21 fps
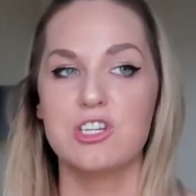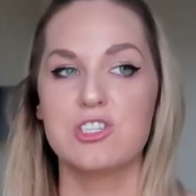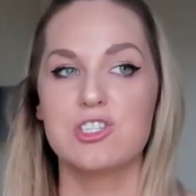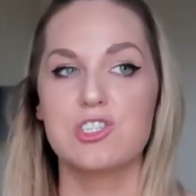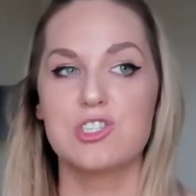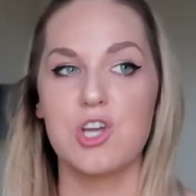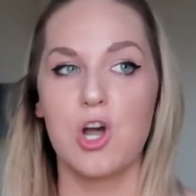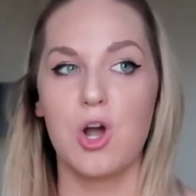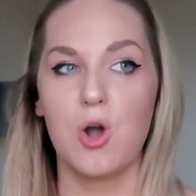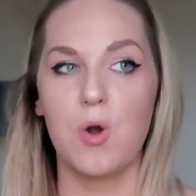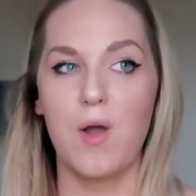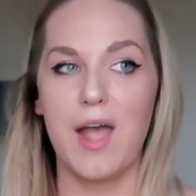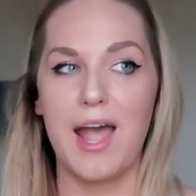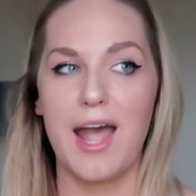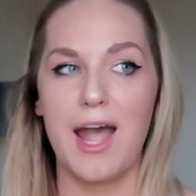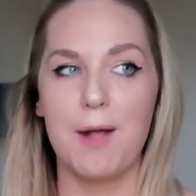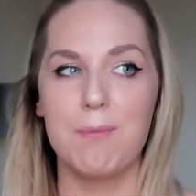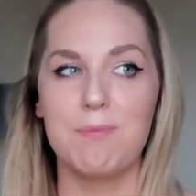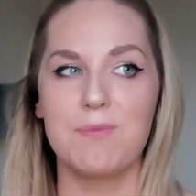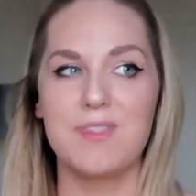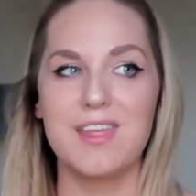So
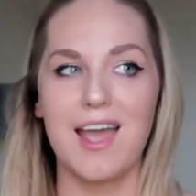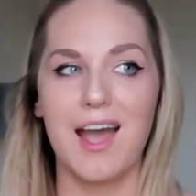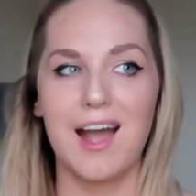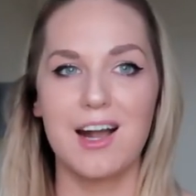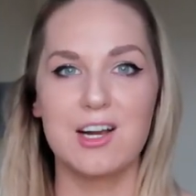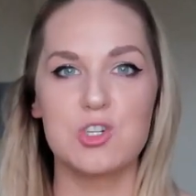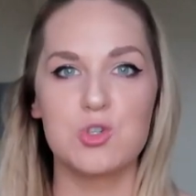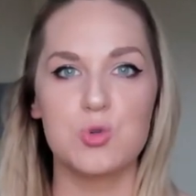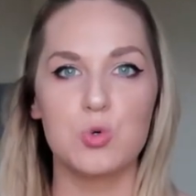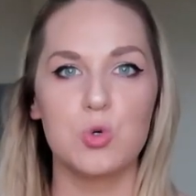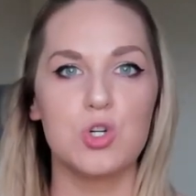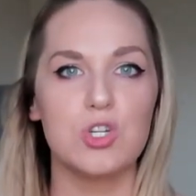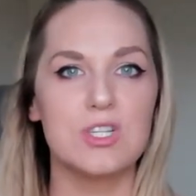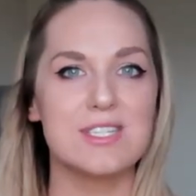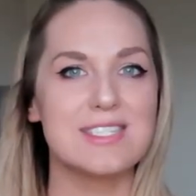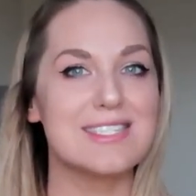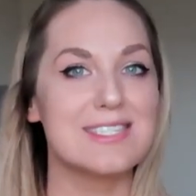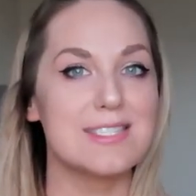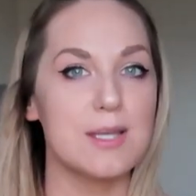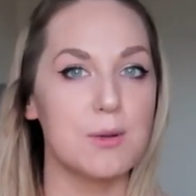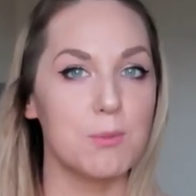the
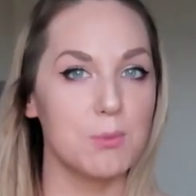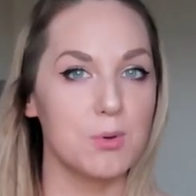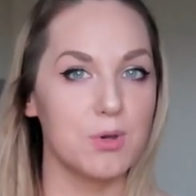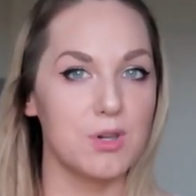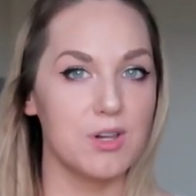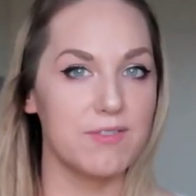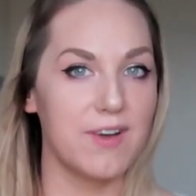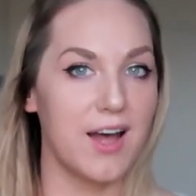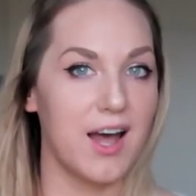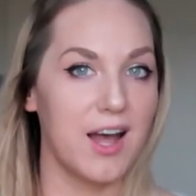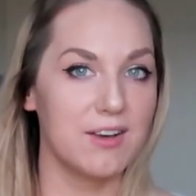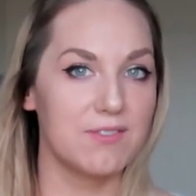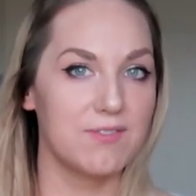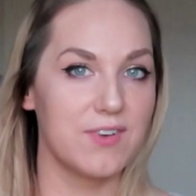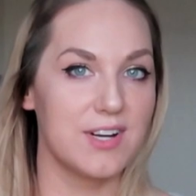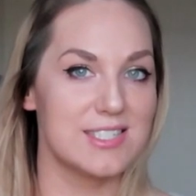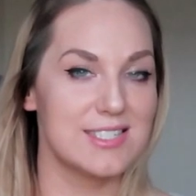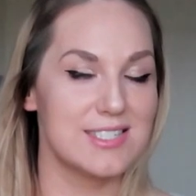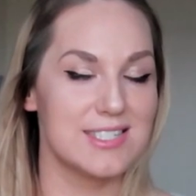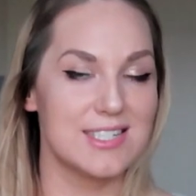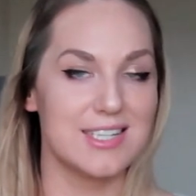actual symbol of
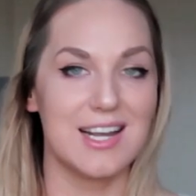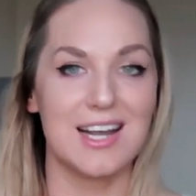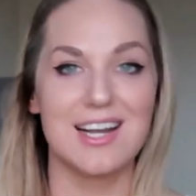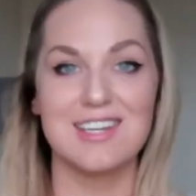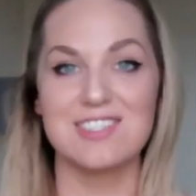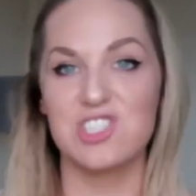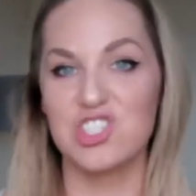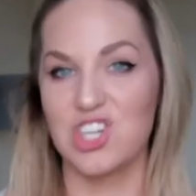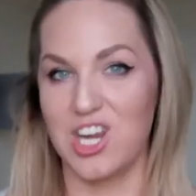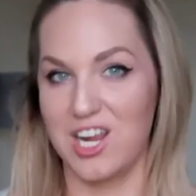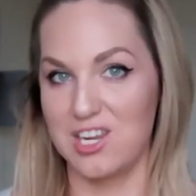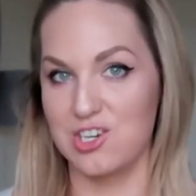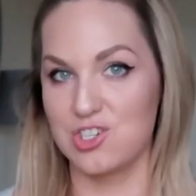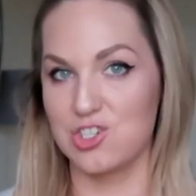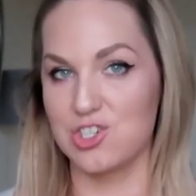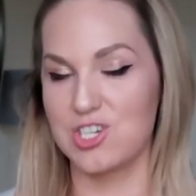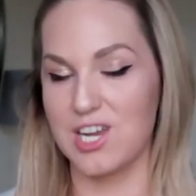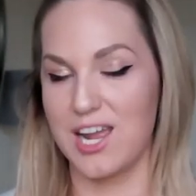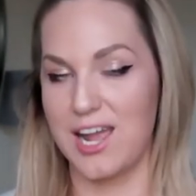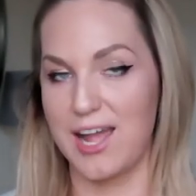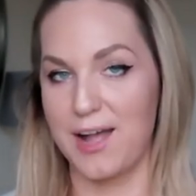handfasting has
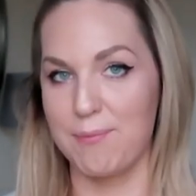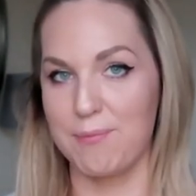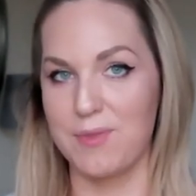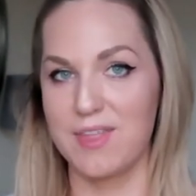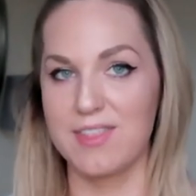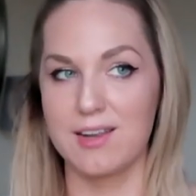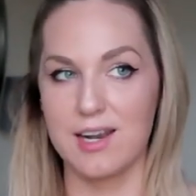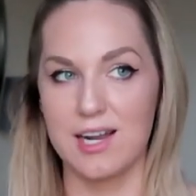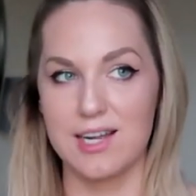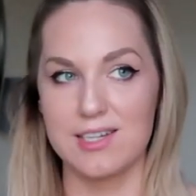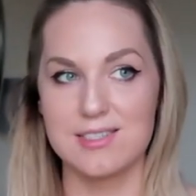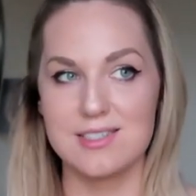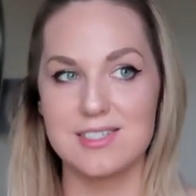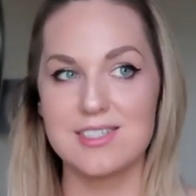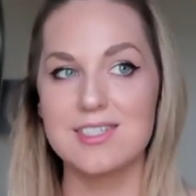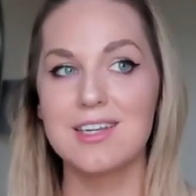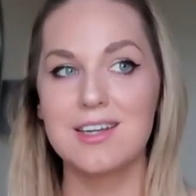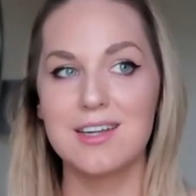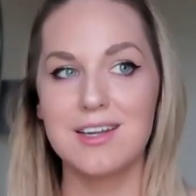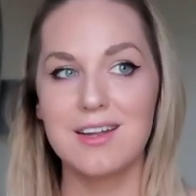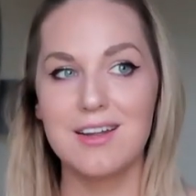changed in the
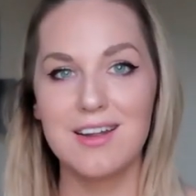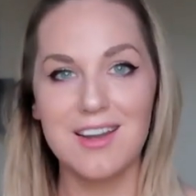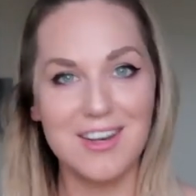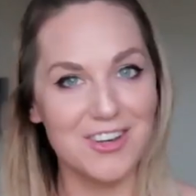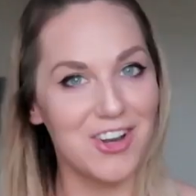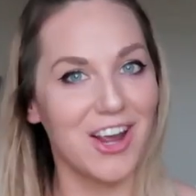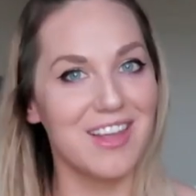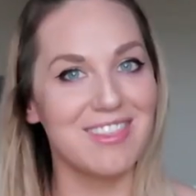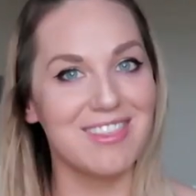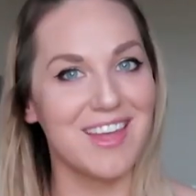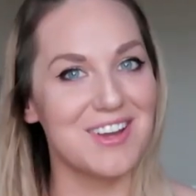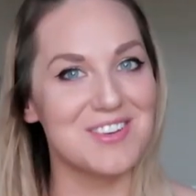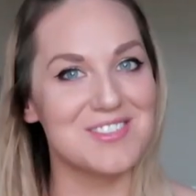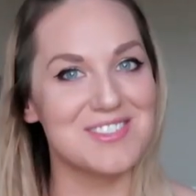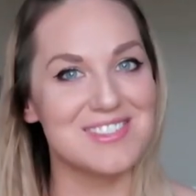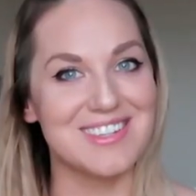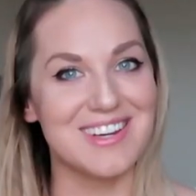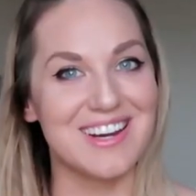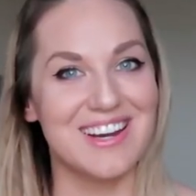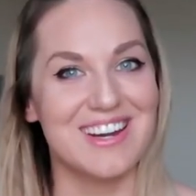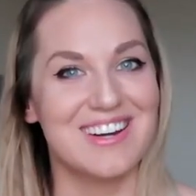last
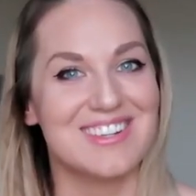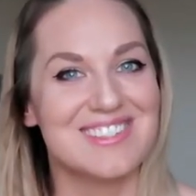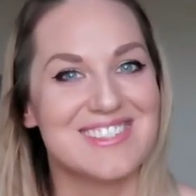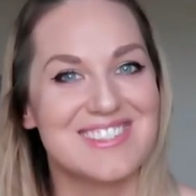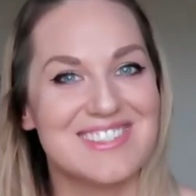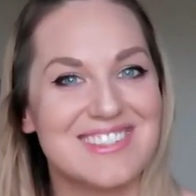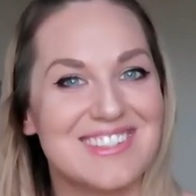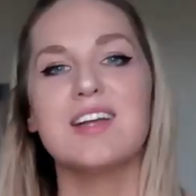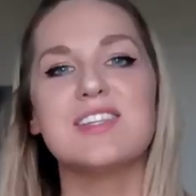9,000 years.